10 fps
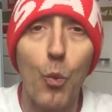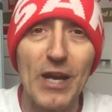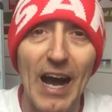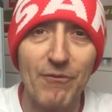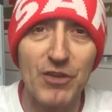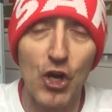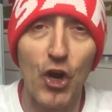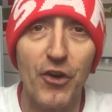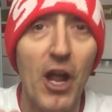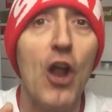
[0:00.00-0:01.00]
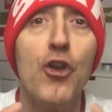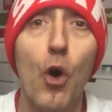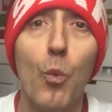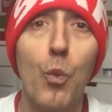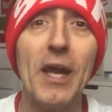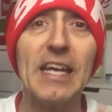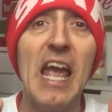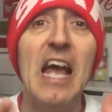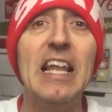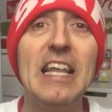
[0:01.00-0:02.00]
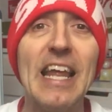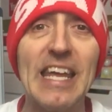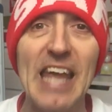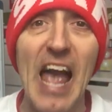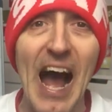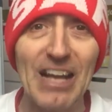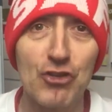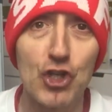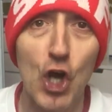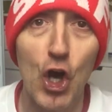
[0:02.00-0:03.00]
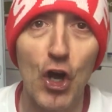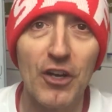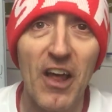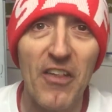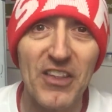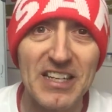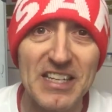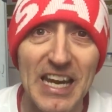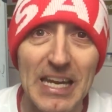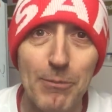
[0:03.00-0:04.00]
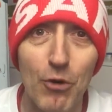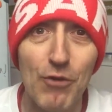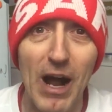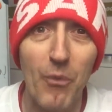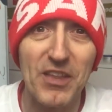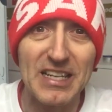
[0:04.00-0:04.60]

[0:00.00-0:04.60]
we have turned. Not we, Lee has turned the team around.